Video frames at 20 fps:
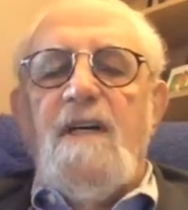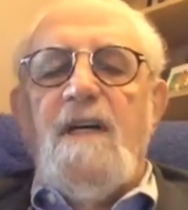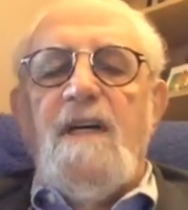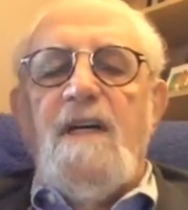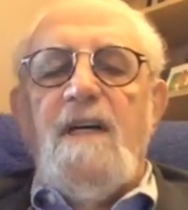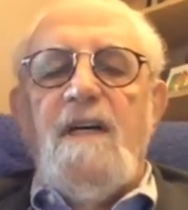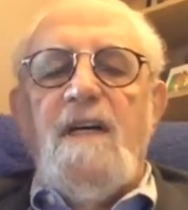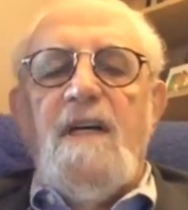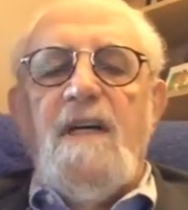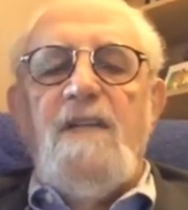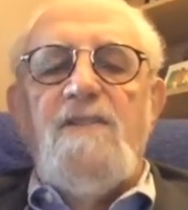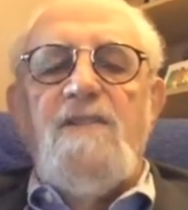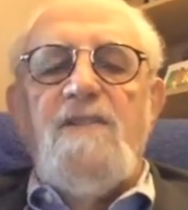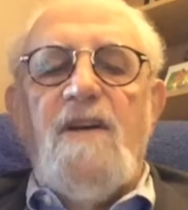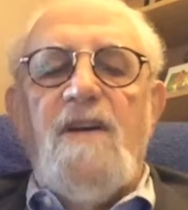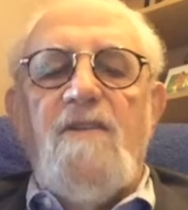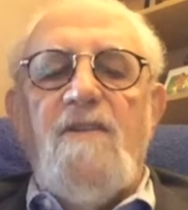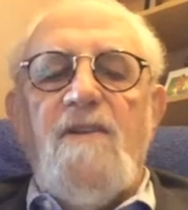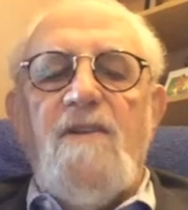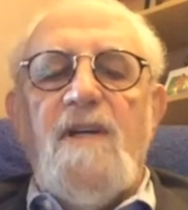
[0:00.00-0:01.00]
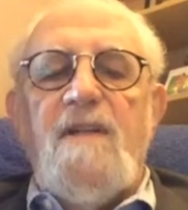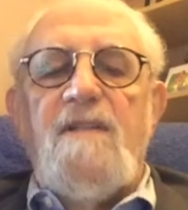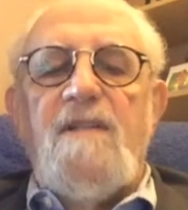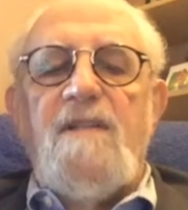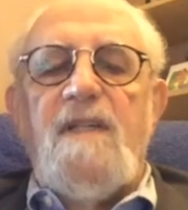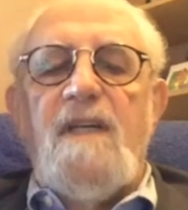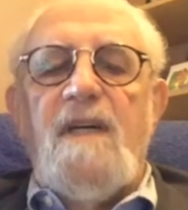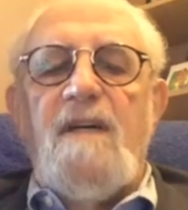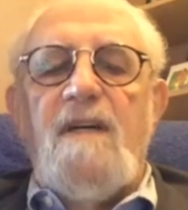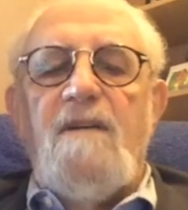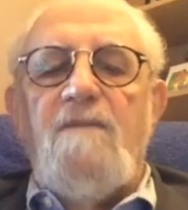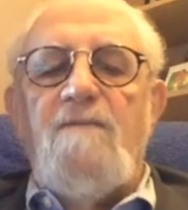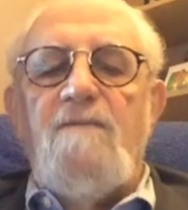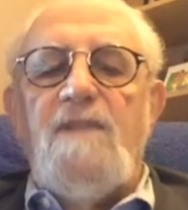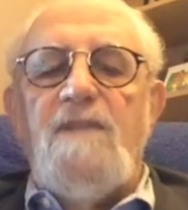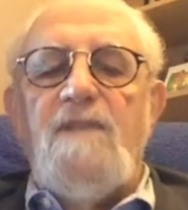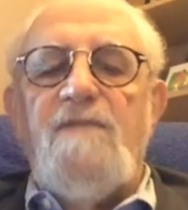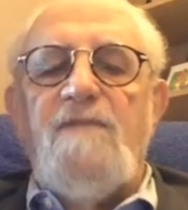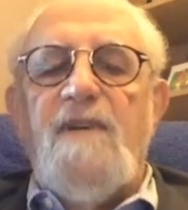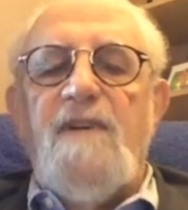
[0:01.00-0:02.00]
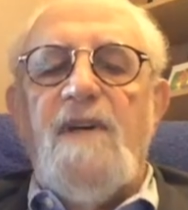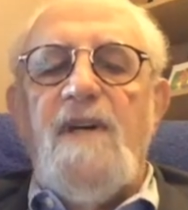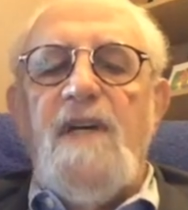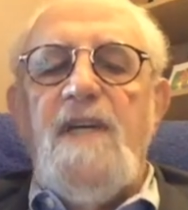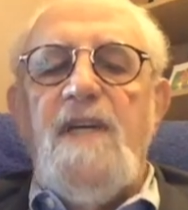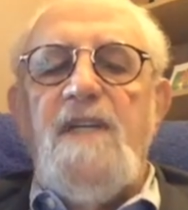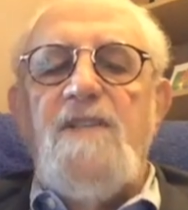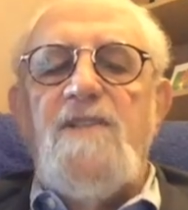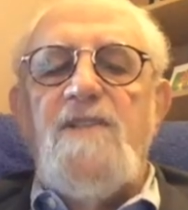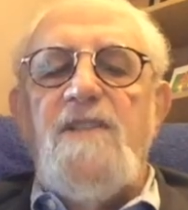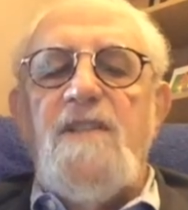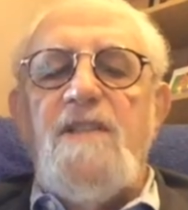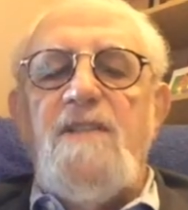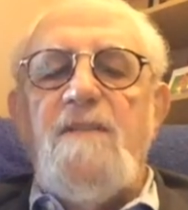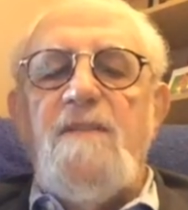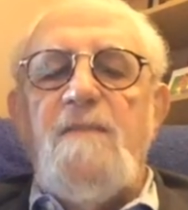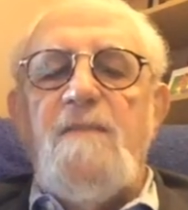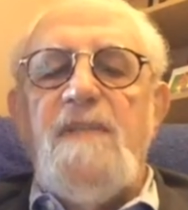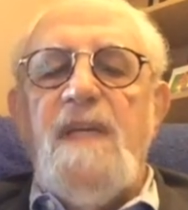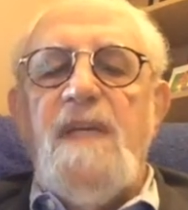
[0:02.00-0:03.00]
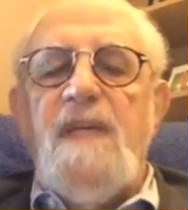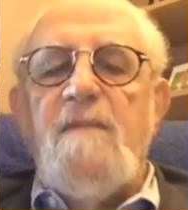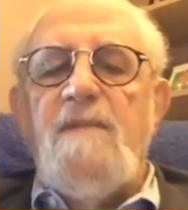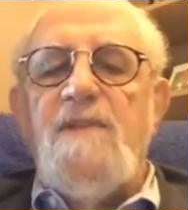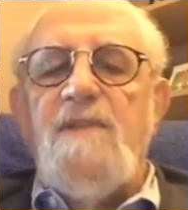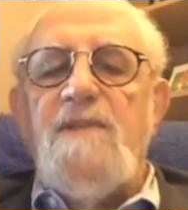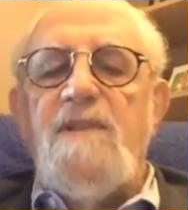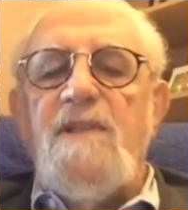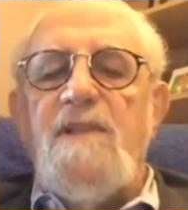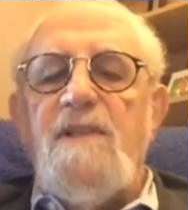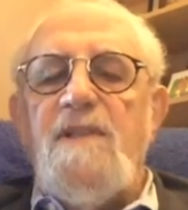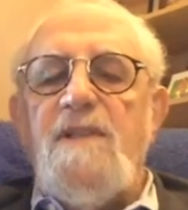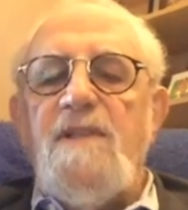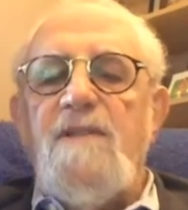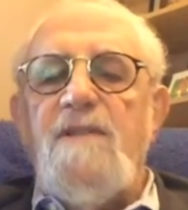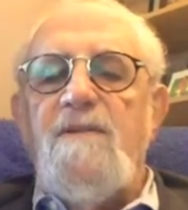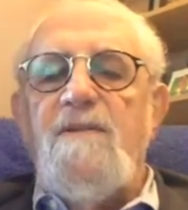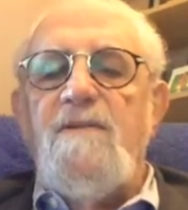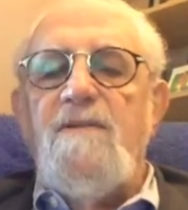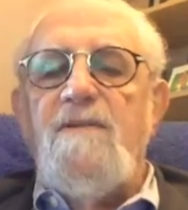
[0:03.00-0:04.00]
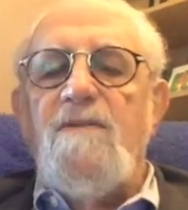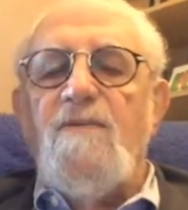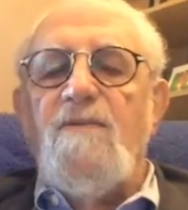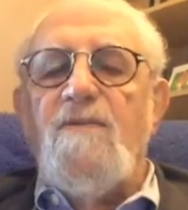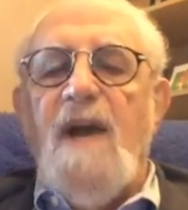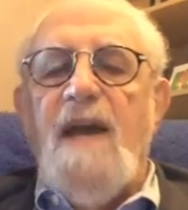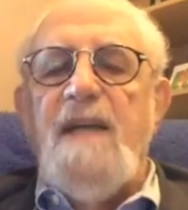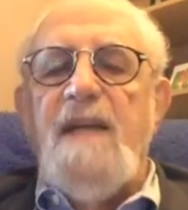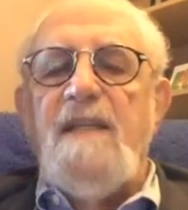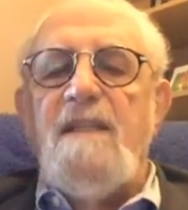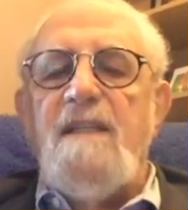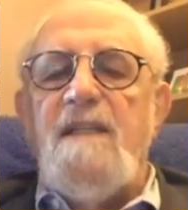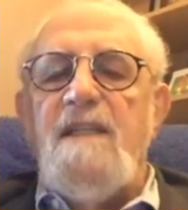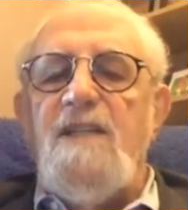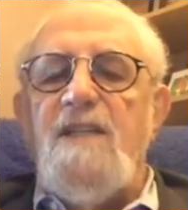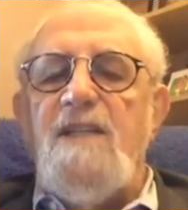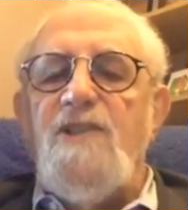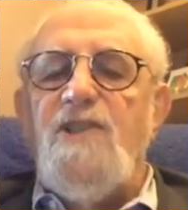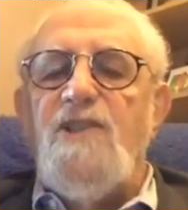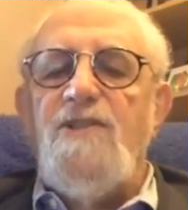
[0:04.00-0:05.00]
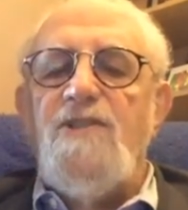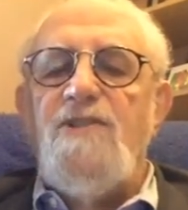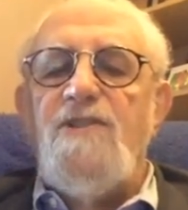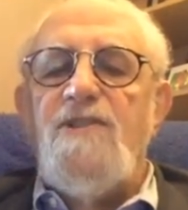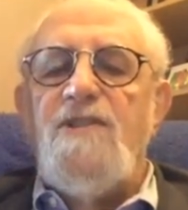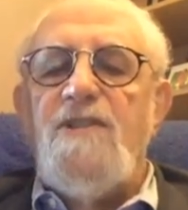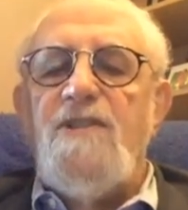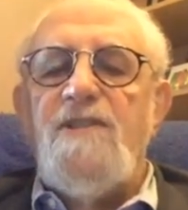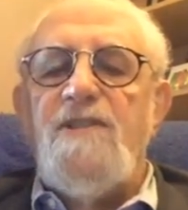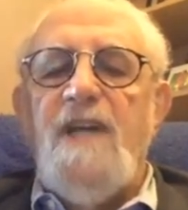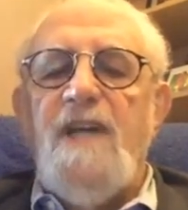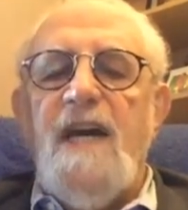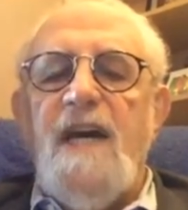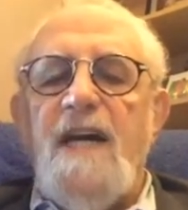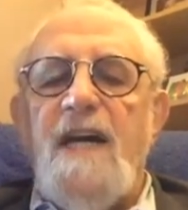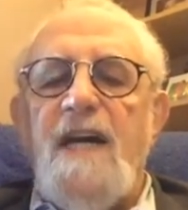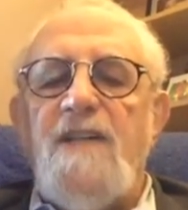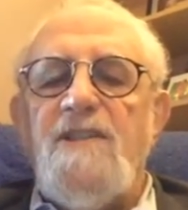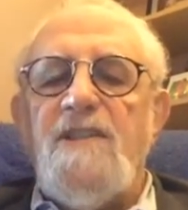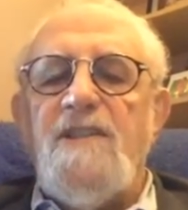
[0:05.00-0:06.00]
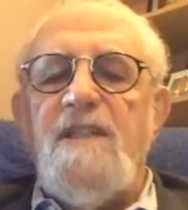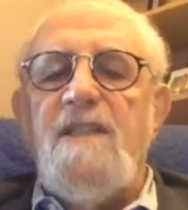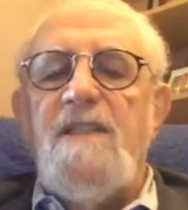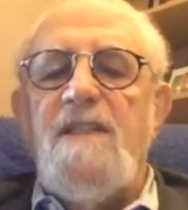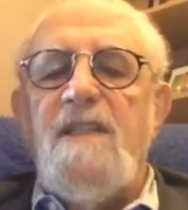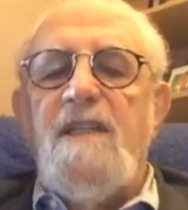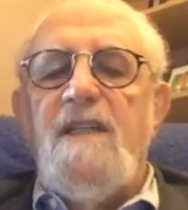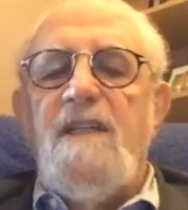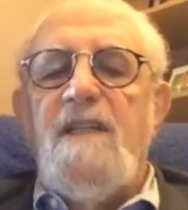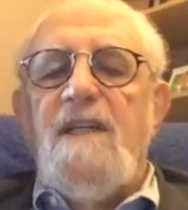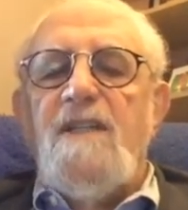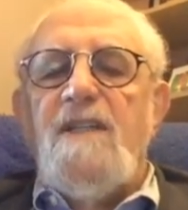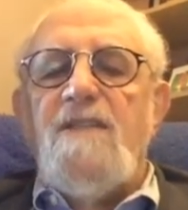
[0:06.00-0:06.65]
And so it was very easy to be able to write additions to SAS and